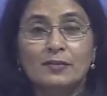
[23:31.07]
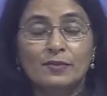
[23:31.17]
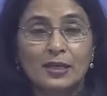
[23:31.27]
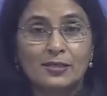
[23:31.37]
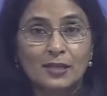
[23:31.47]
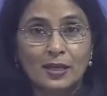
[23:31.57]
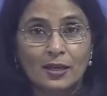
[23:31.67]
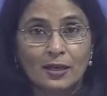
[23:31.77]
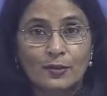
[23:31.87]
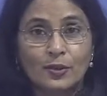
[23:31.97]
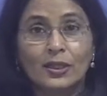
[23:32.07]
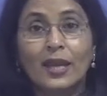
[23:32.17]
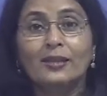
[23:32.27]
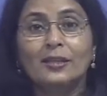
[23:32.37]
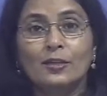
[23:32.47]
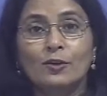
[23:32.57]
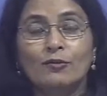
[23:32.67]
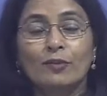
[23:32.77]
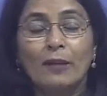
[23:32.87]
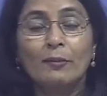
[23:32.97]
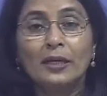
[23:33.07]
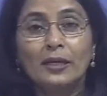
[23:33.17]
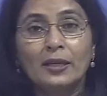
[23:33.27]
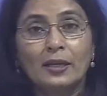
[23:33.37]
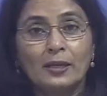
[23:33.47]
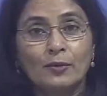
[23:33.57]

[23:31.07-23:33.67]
if there is a death in your family,